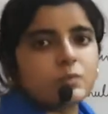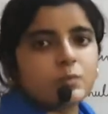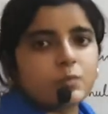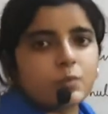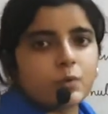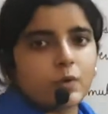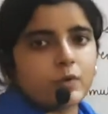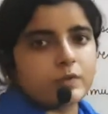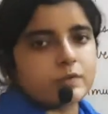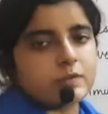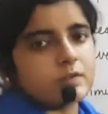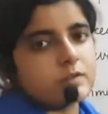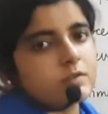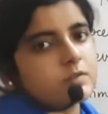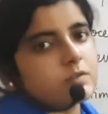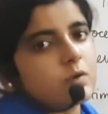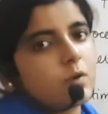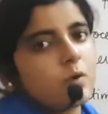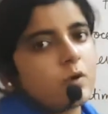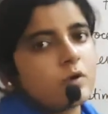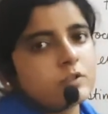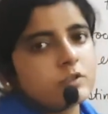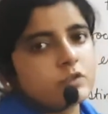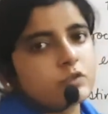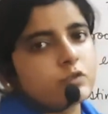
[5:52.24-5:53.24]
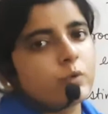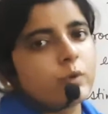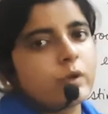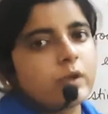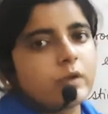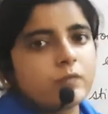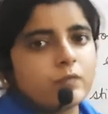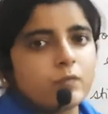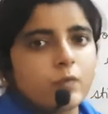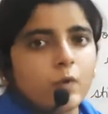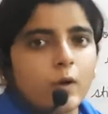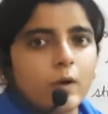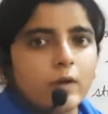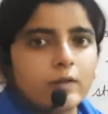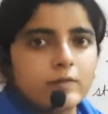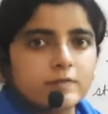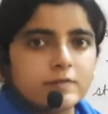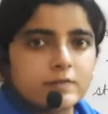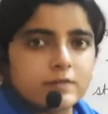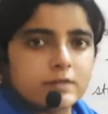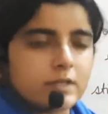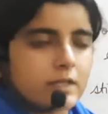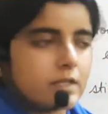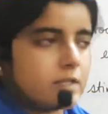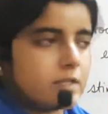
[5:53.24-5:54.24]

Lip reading: process also involves cell